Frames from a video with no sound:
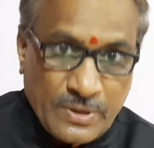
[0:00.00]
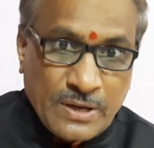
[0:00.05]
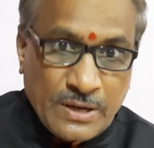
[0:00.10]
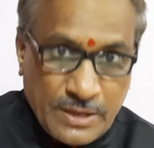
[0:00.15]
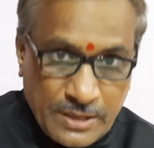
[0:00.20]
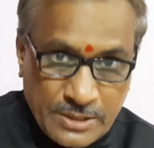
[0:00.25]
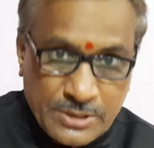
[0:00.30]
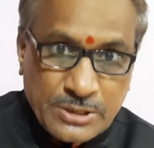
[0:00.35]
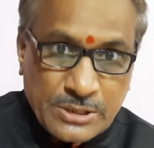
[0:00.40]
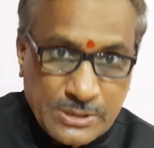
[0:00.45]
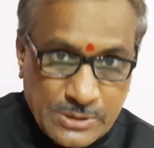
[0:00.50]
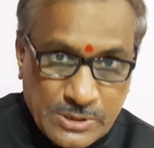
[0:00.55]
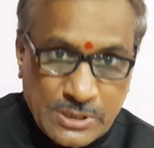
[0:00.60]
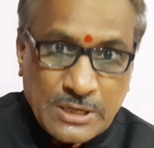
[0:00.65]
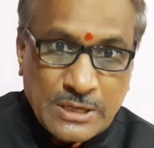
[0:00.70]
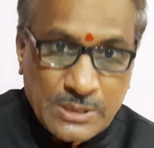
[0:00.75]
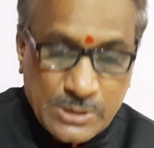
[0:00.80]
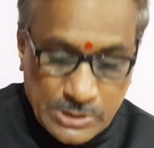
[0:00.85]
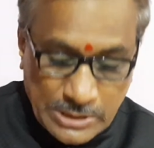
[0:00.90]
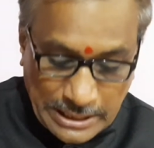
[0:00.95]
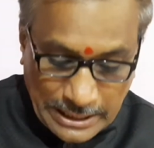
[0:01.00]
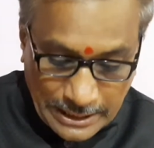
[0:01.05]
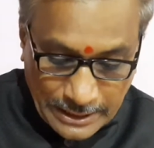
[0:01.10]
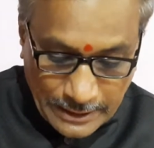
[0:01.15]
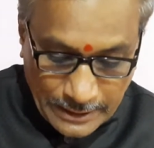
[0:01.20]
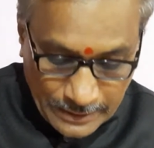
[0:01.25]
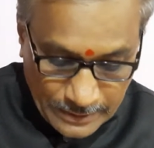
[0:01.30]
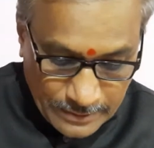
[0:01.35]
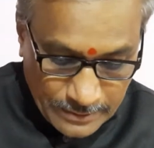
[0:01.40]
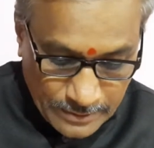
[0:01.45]
It is said
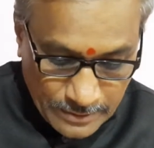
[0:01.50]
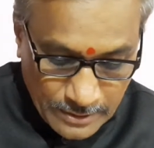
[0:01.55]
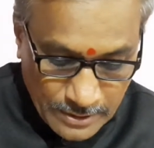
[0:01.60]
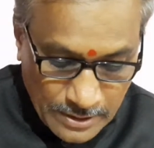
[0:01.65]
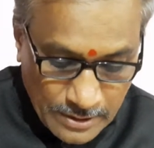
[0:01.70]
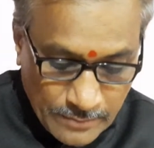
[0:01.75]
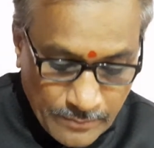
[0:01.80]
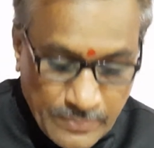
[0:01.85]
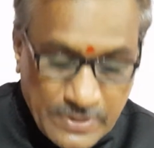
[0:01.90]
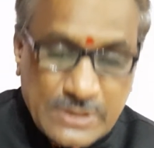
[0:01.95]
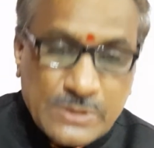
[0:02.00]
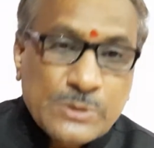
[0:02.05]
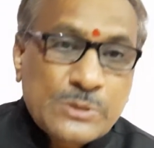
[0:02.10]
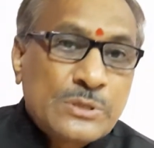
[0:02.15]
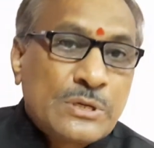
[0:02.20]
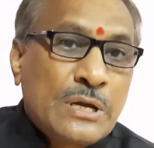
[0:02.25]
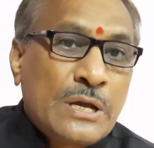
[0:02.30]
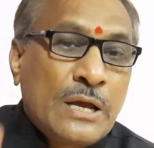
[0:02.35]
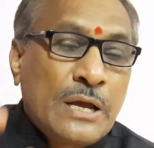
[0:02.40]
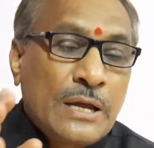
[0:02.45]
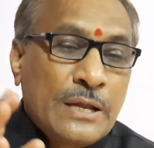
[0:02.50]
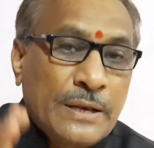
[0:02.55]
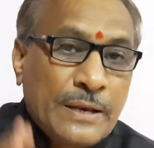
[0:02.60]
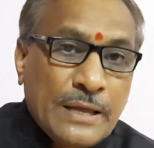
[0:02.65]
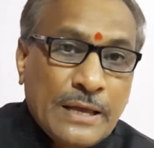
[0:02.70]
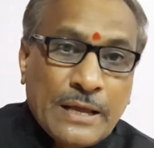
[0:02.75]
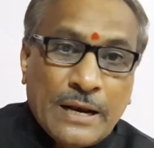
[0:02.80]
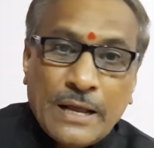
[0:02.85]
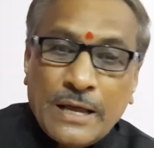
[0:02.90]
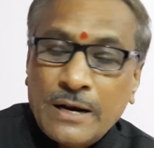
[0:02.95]
here. Means
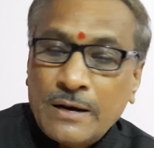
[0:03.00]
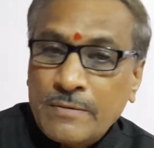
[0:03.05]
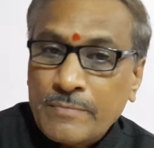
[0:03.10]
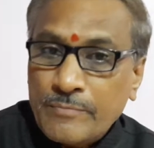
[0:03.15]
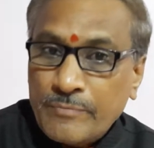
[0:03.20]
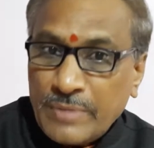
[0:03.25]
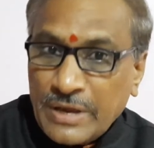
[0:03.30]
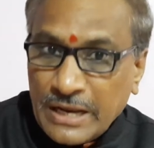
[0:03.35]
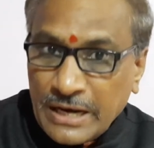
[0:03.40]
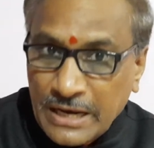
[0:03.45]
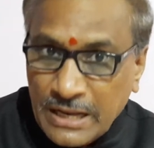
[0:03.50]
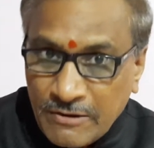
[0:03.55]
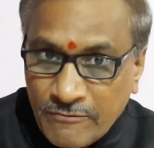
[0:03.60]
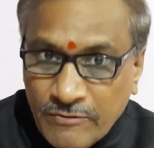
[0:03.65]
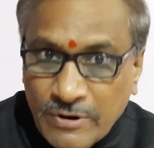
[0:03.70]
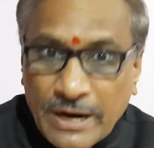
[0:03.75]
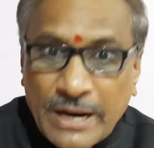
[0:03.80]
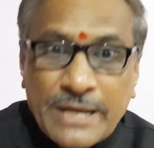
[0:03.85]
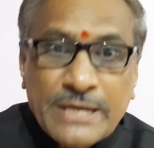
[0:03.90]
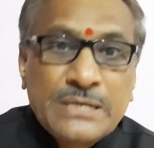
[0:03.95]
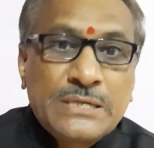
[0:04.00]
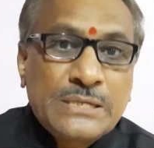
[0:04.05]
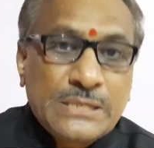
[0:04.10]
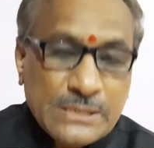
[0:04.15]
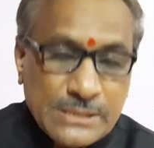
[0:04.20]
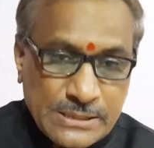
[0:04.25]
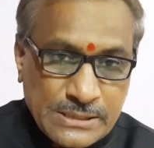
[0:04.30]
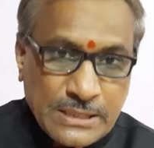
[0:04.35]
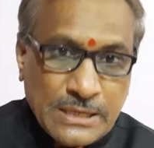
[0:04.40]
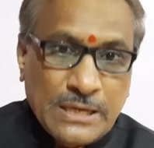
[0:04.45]
there are many
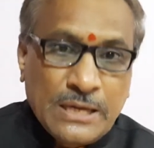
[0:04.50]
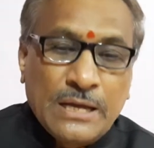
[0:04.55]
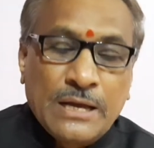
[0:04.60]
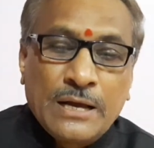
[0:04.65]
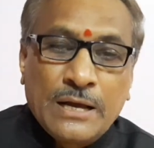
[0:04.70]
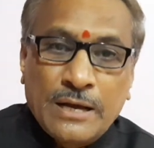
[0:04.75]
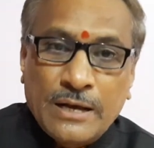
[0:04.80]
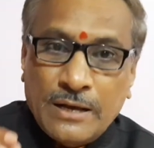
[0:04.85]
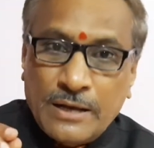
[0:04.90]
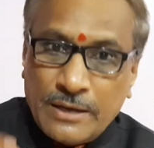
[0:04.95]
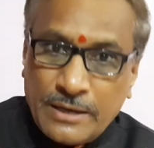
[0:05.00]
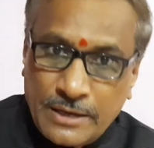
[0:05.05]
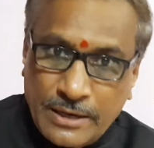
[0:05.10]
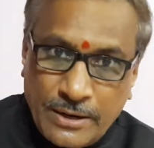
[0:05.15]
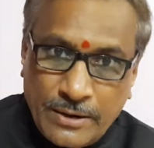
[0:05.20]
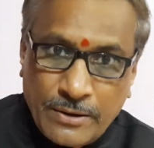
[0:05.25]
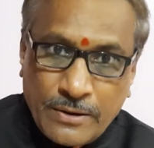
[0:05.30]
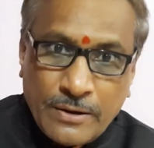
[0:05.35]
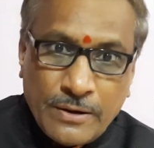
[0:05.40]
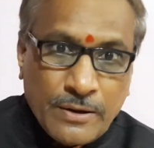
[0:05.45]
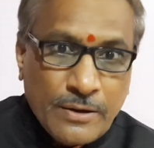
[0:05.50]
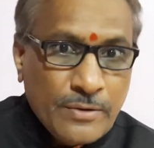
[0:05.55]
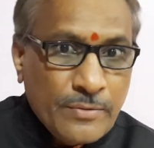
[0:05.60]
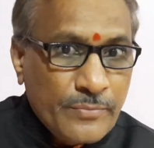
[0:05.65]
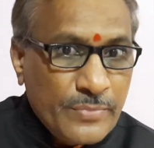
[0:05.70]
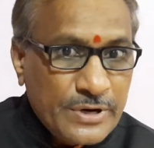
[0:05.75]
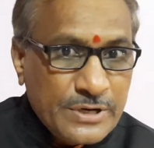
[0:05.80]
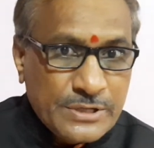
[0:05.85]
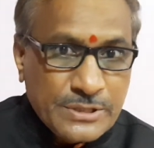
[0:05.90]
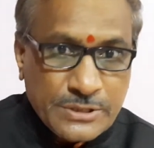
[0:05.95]
varieties in the
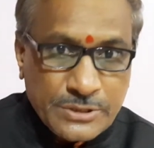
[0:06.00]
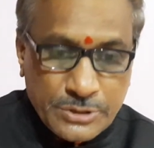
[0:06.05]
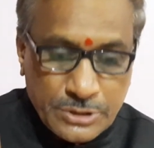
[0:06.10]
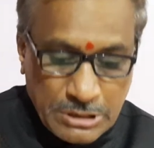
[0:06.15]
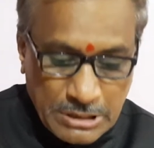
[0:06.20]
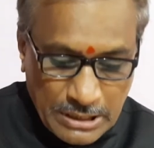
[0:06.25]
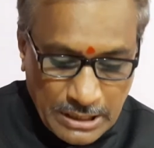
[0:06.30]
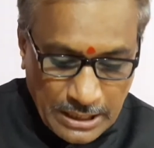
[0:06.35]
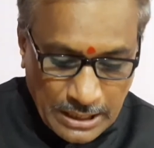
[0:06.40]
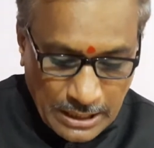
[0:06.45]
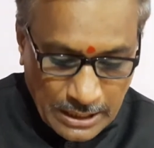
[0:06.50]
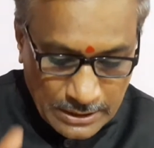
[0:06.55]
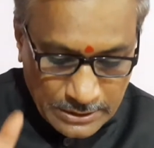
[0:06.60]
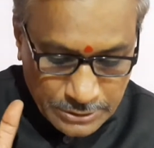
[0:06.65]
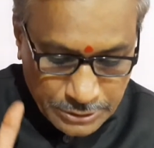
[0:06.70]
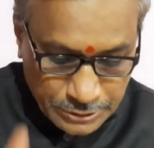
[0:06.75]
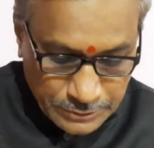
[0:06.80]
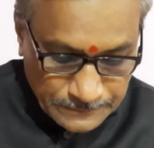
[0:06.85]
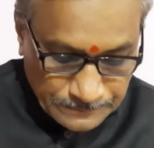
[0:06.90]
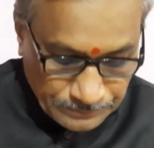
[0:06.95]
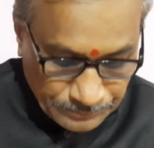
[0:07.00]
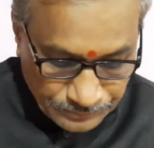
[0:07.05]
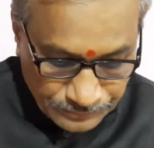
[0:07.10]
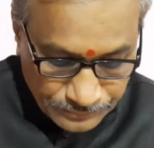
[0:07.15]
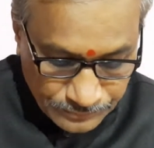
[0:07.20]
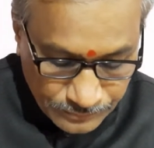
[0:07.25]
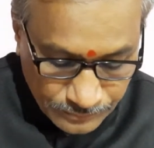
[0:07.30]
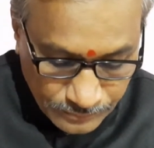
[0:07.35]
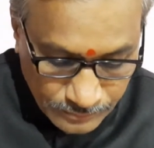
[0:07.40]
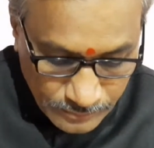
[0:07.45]
British English.
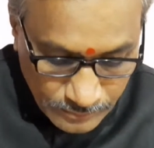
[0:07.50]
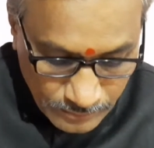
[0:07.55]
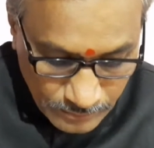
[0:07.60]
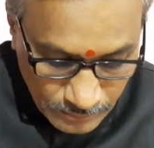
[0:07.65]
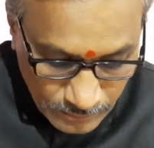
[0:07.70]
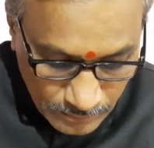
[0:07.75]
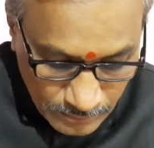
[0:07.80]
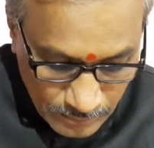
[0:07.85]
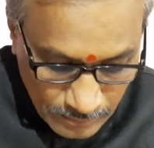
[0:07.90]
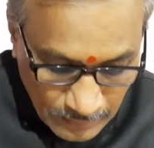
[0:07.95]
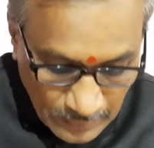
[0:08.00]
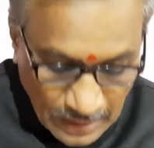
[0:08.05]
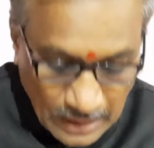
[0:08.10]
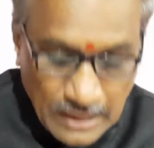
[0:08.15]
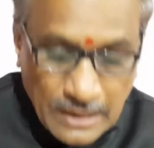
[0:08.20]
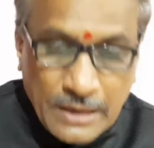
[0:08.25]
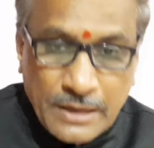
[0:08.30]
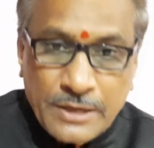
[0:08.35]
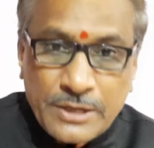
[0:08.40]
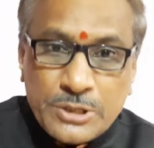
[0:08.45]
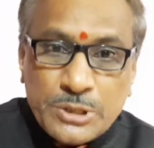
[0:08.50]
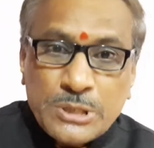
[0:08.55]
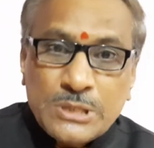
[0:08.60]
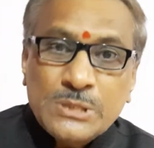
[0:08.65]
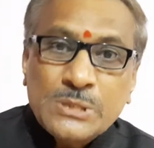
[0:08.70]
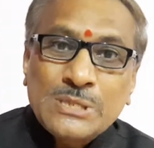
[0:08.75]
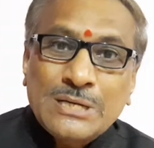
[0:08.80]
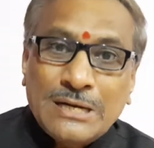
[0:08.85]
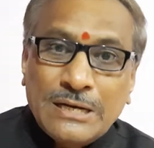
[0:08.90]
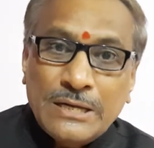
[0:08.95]
It is
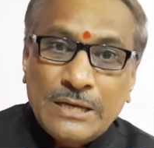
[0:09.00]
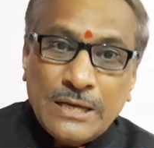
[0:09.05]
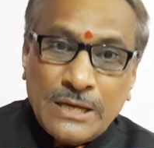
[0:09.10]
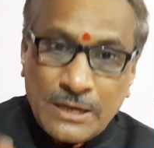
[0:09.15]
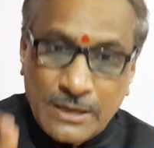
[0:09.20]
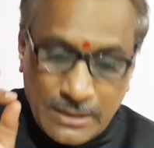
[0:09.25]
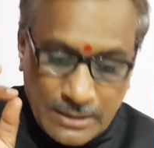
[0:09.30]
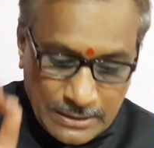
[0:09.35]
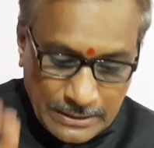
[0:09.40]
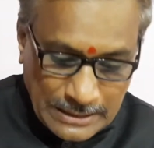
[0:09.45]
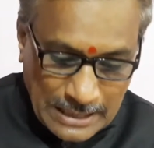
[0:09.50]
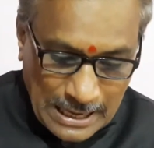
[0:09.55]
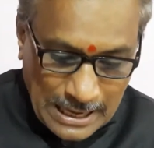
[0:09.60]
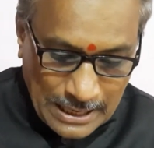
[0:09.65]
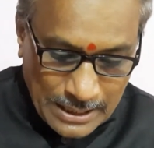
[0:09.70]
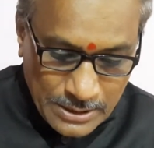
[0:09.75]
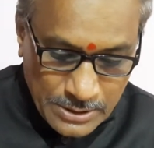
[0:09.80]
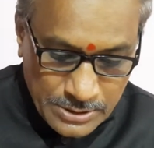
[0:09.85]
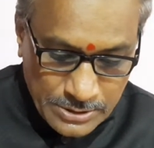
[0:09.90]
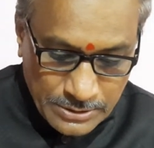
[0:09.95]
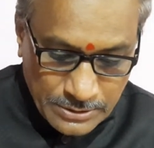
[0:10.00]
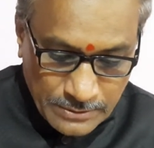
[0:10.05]
clear that